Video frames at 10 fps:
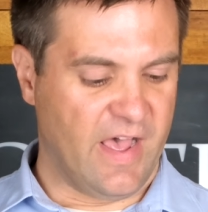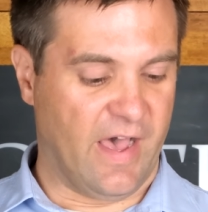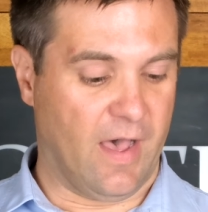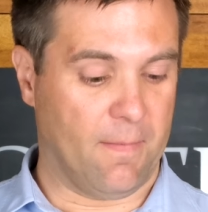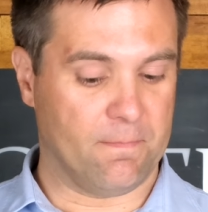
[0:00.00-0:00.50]

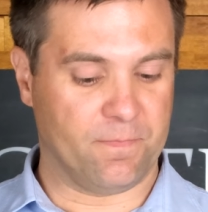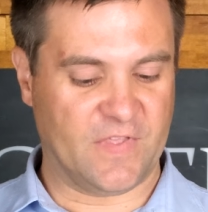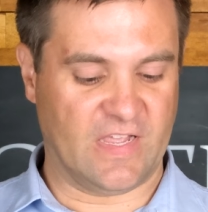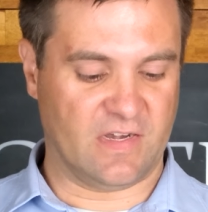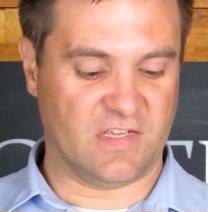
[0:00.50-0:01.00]

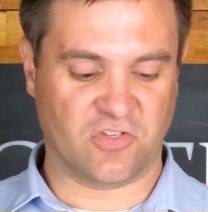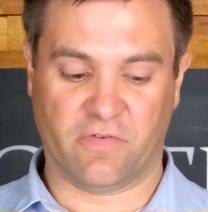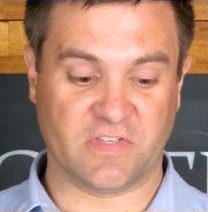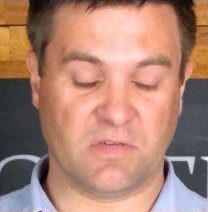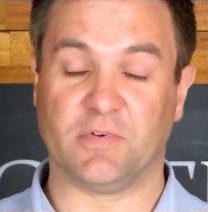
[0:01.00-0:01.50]
It is
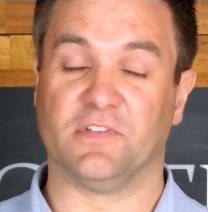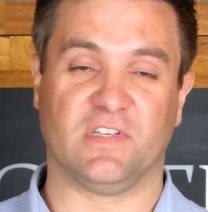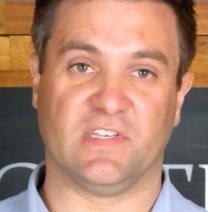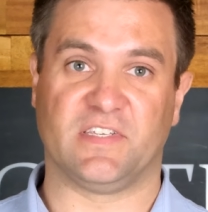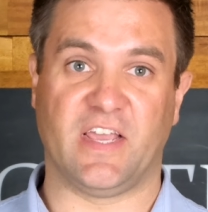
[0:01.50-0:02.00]
obviously built
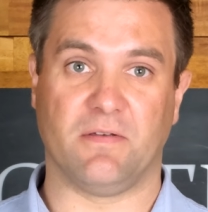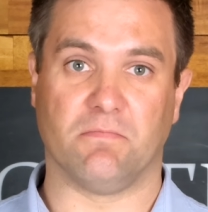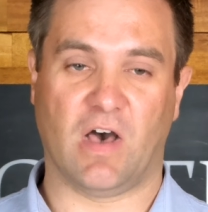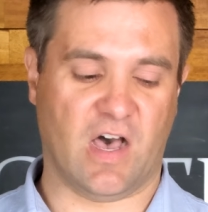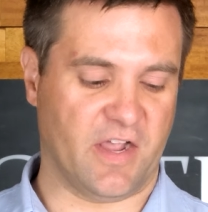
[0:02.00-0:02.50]
to the
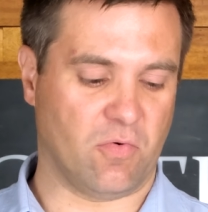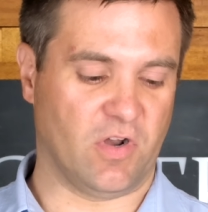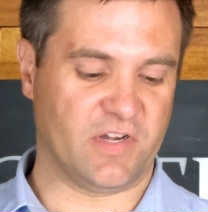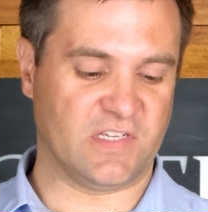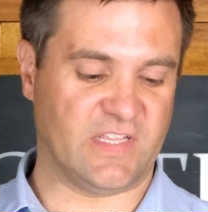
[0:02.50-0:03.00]
same
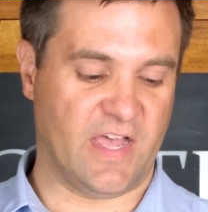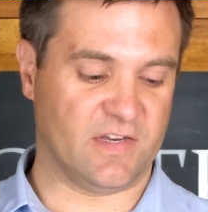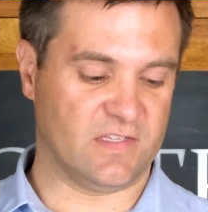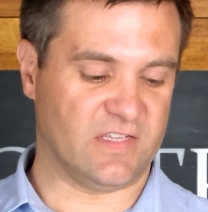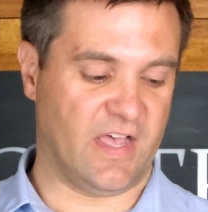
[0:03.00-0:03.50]
high-quality
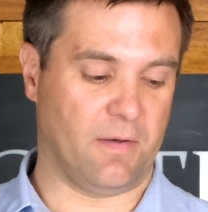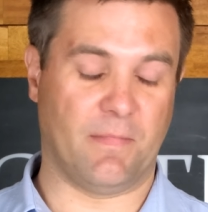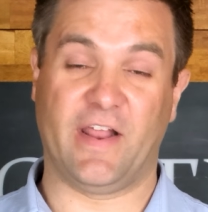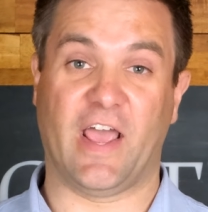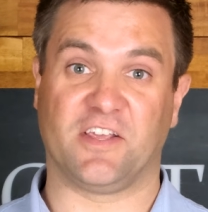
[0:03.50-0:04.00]
standards
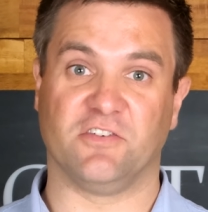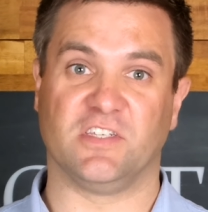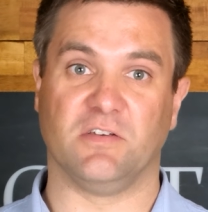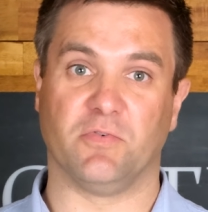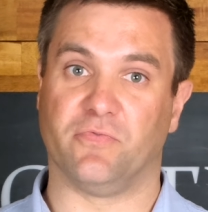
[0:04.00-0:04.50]
and
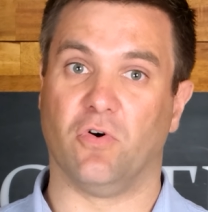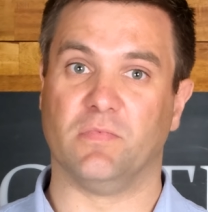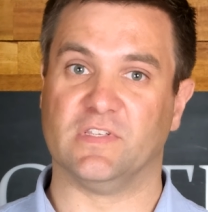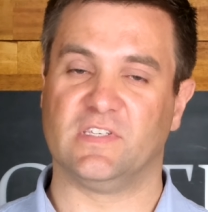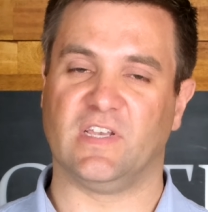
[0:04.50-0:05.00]
accuracy
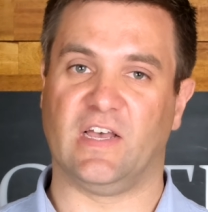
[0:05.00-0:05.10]
performance